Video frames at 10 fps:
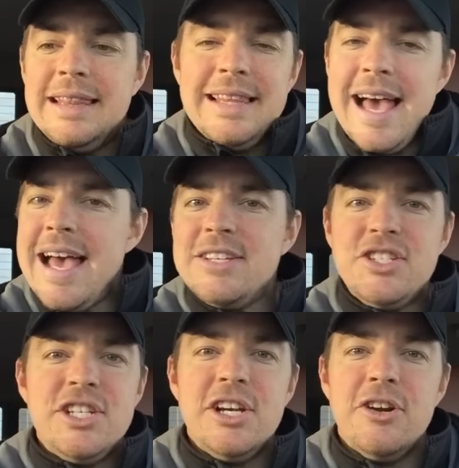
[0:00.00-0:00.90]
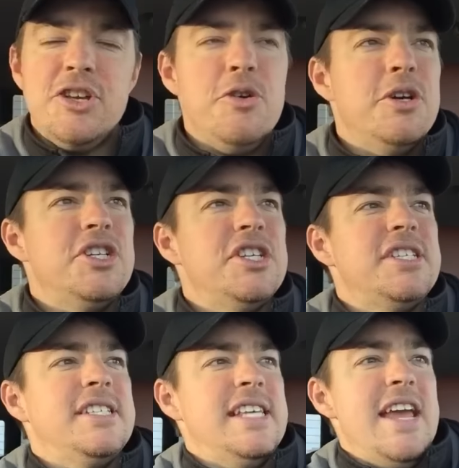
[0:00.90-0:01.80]
Last year, you could
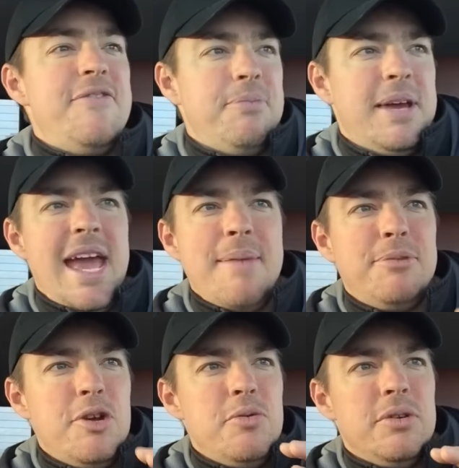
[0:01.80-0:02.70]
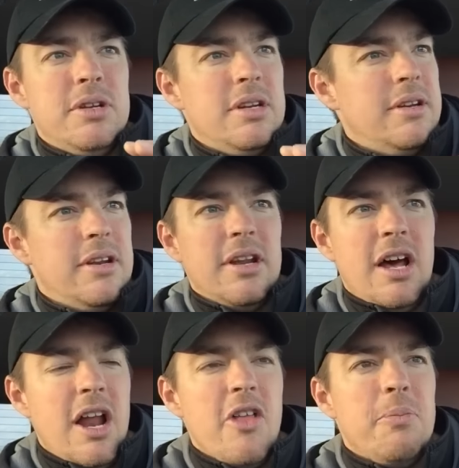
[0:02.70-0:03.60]
just see from Cam Newton
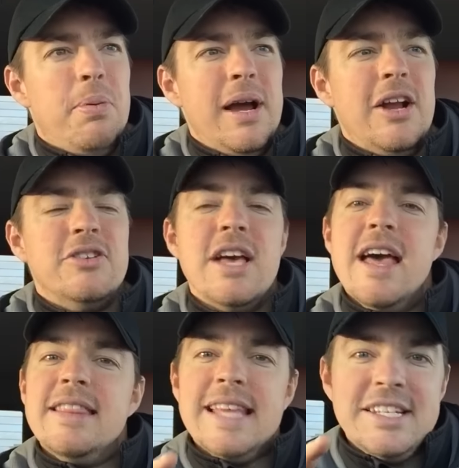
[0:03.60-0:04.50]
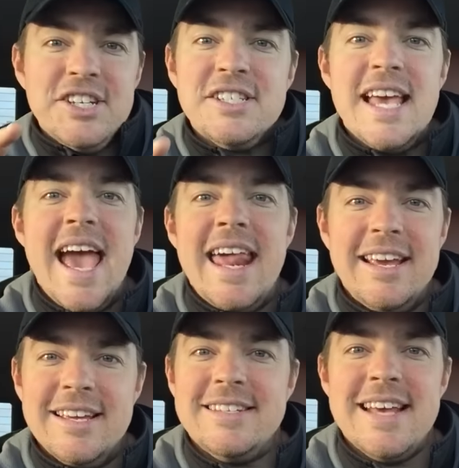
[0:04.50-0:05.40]
on all the players, they just had
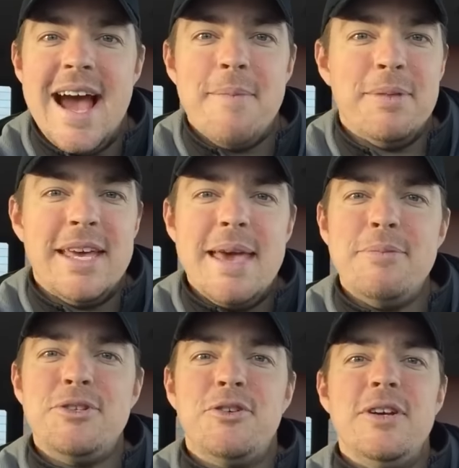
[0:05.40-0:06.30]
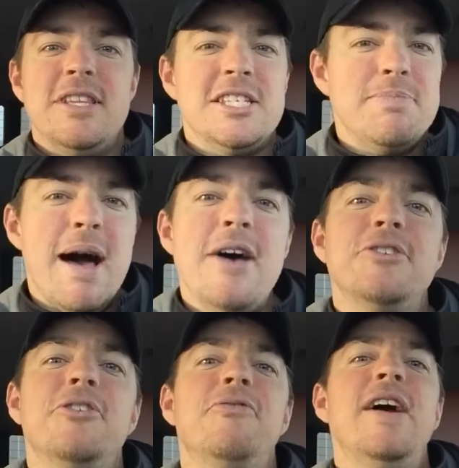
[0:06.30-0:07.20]
a good time. The chemistry, the
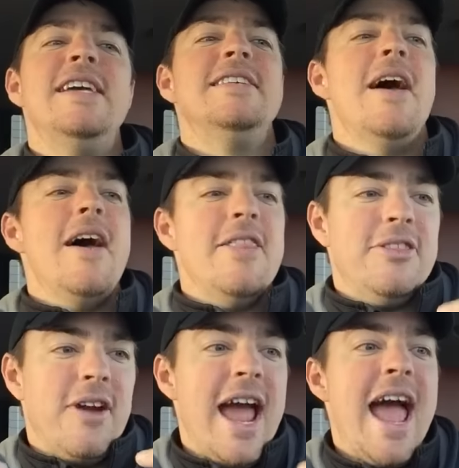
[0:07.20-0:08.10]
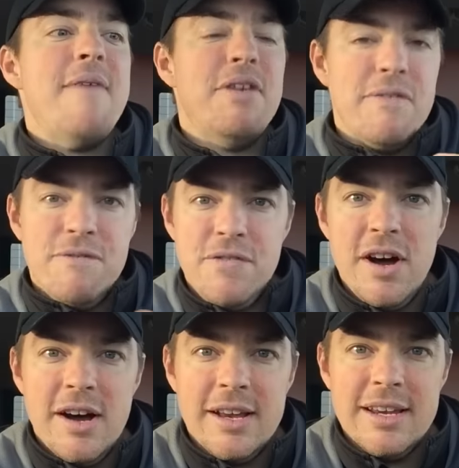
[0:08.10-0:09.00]
smiles on their face, they're having
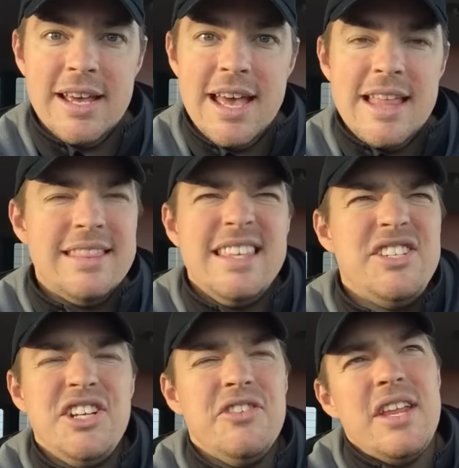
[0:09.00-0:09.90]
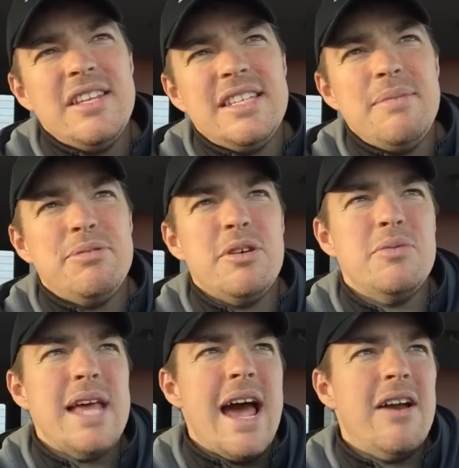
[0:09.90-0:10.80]
fun. This year, they just seemed so
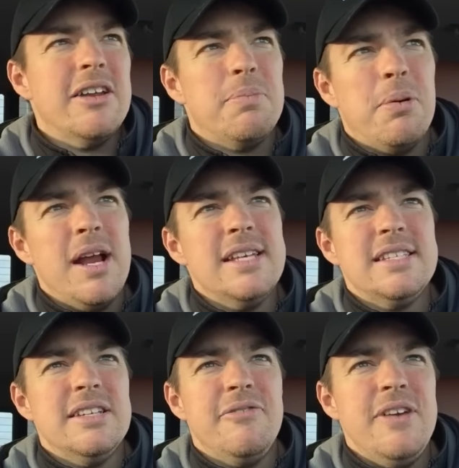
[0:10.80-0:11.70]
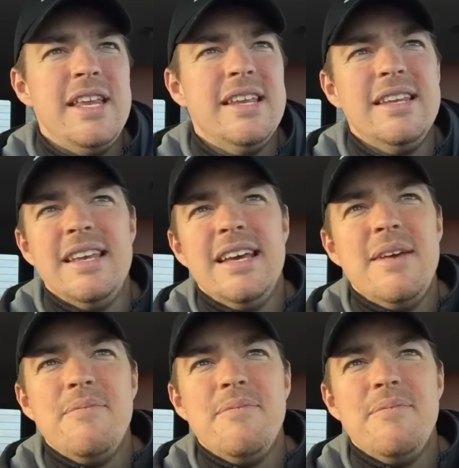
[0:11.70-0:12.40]
down and depressed and defeated,